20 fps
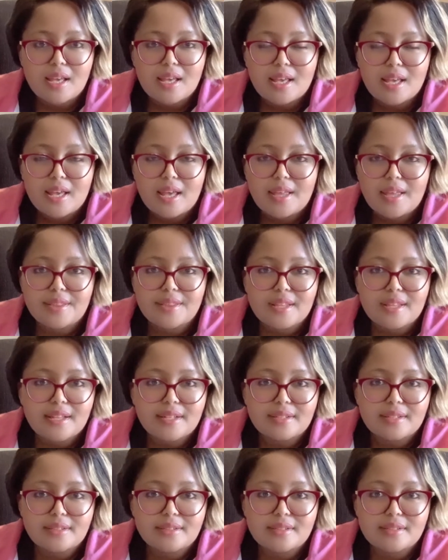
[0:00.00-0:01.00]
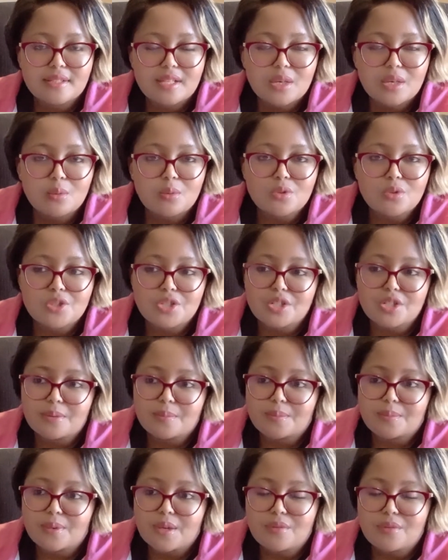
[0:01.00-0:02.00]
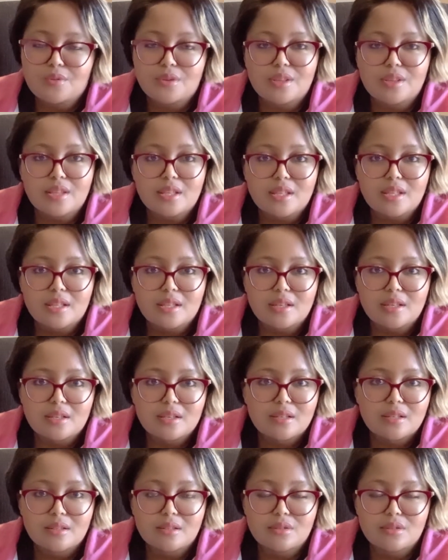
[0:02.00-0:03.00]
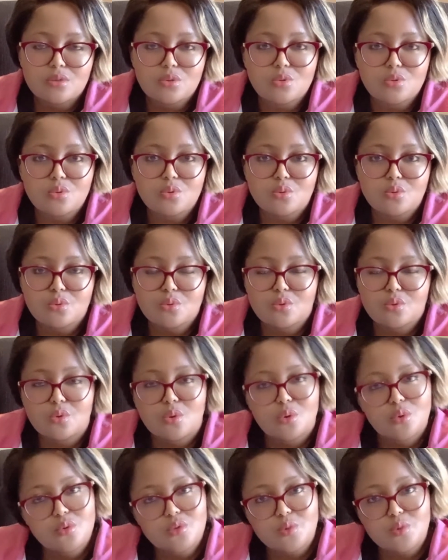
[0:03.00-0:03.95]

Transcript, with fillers: and then they will ship everything to those